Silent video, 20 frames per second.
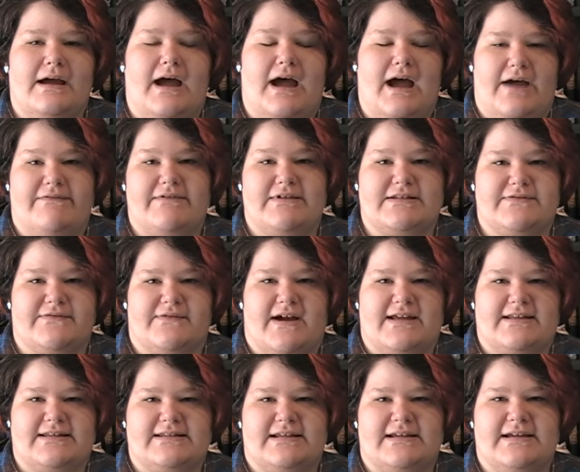of East to
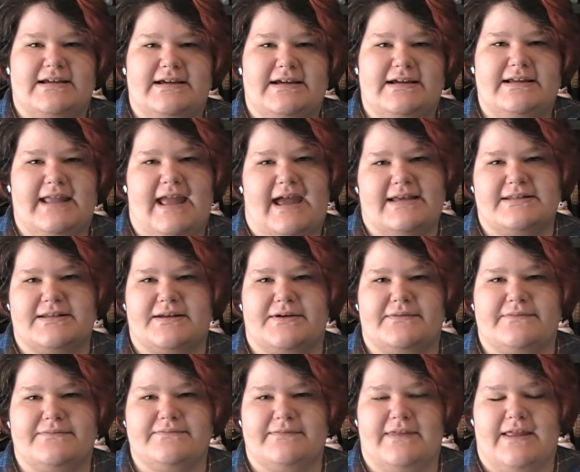West, yeah, so,
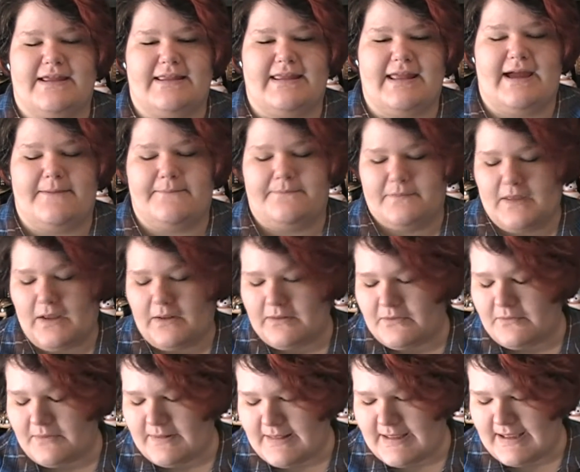like, yeah. The only
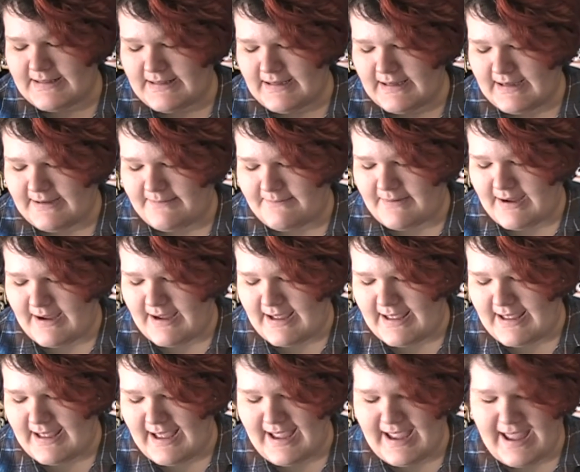one that,
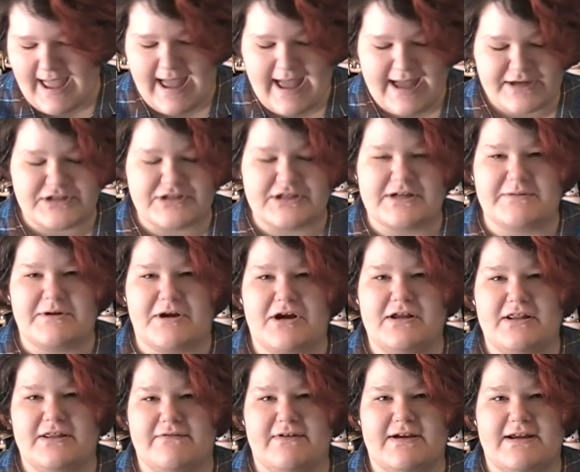actually I'm
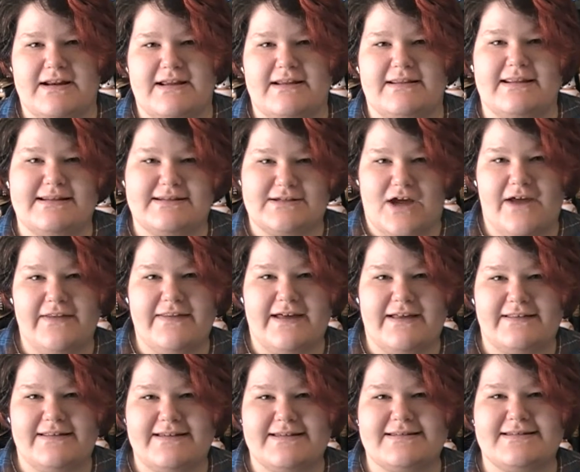currently reading that's on
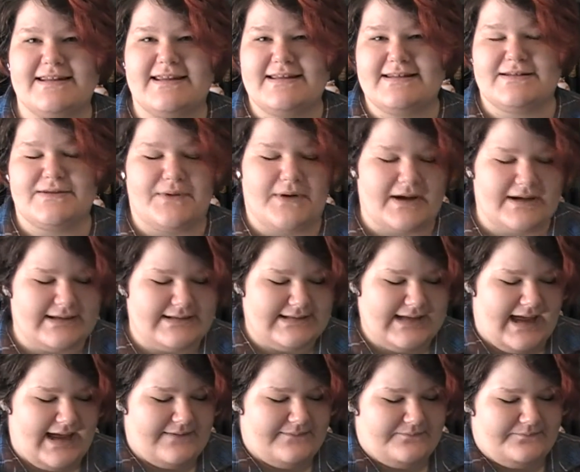that list is The Walking
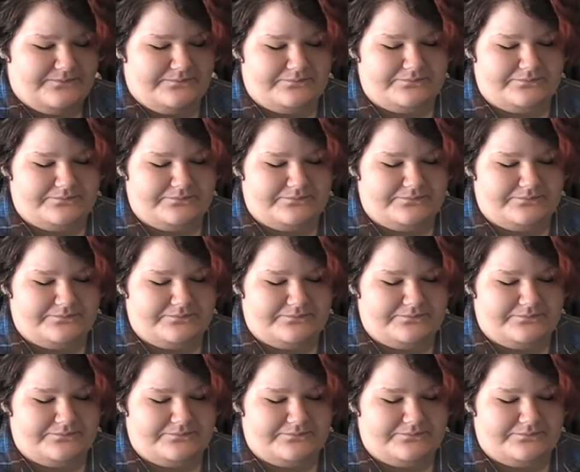Dead.